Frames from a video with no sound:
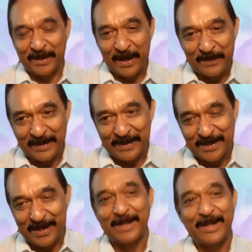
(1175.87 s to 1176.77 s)
Aman
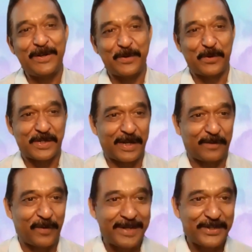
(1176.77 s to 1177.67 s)
Sahani, who is the
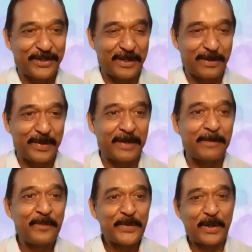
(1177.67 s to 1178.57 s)
vice chairman
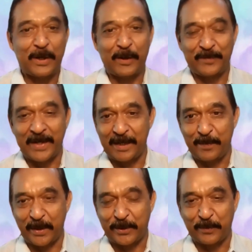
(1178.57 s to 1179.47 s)
of Delhi
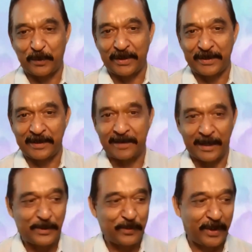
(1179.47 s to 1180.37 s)
Metropolitan
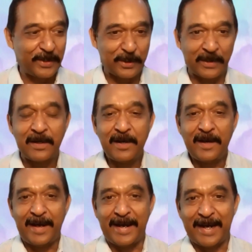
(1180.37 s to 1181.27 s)
Education.
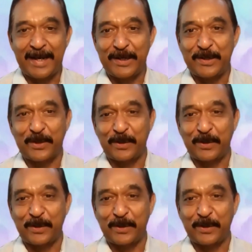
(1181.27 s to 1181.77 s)
And